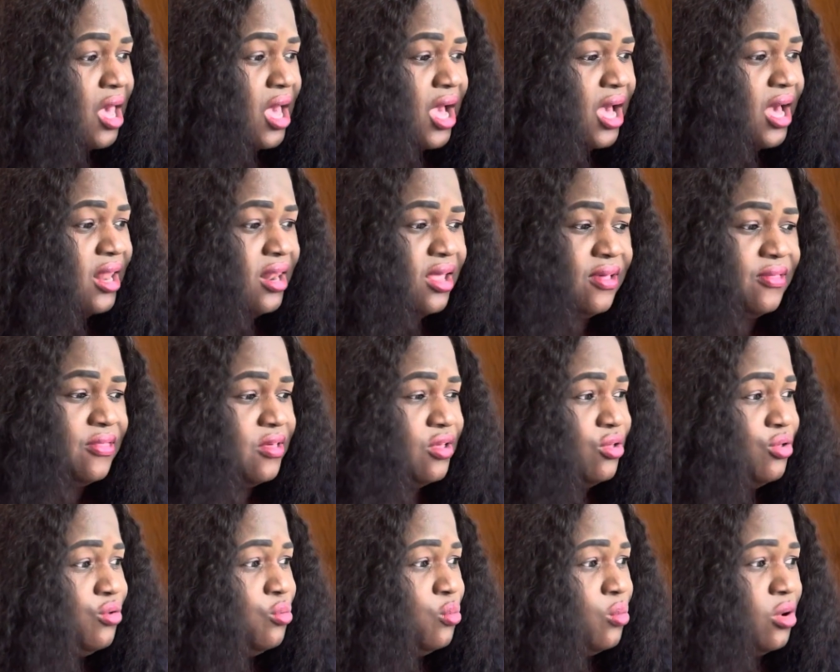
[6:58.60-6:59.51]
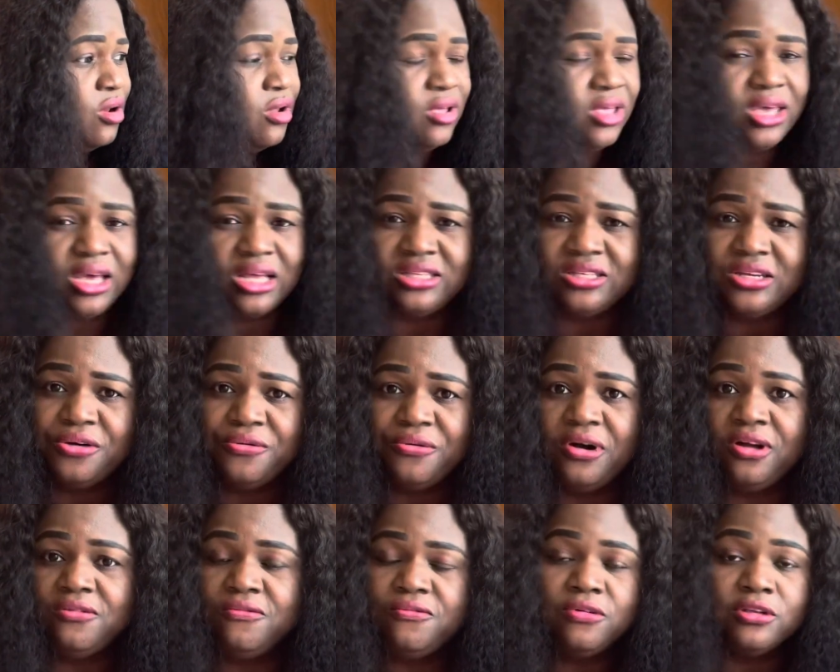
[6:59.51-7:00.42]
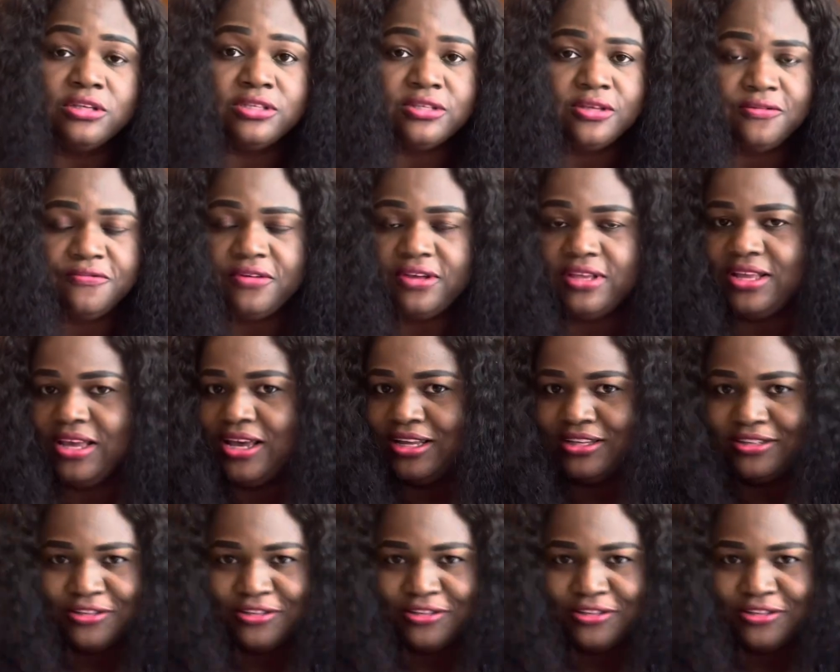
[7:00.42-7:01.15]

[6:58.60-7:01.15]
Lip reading: anything you want to get around for souvenirs,